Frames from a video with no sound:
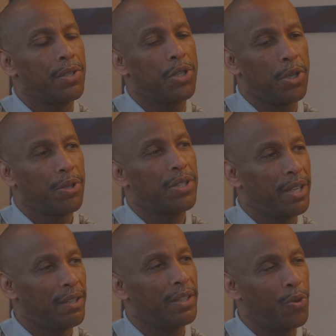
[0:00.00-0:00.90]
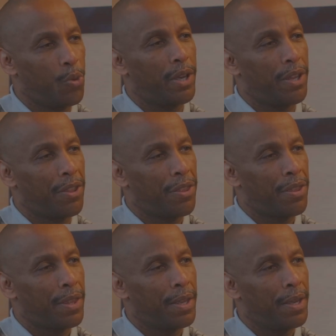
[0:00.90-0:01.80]
you're dealing
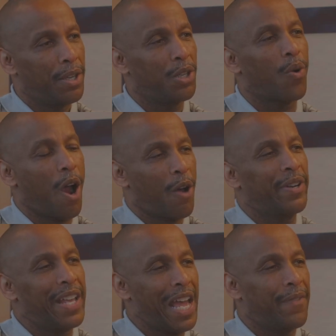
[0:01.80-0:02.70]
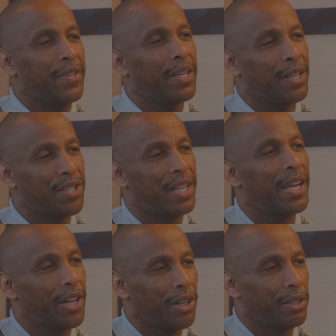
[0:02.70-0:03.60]
with, you already have kids
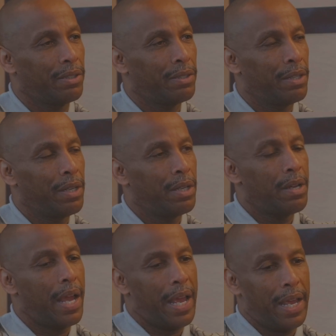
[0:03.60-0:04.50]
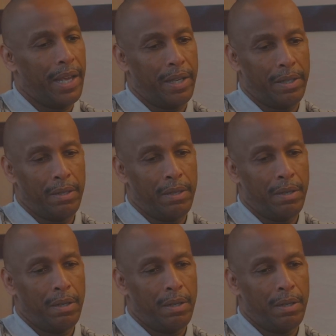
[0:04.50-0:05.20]
there and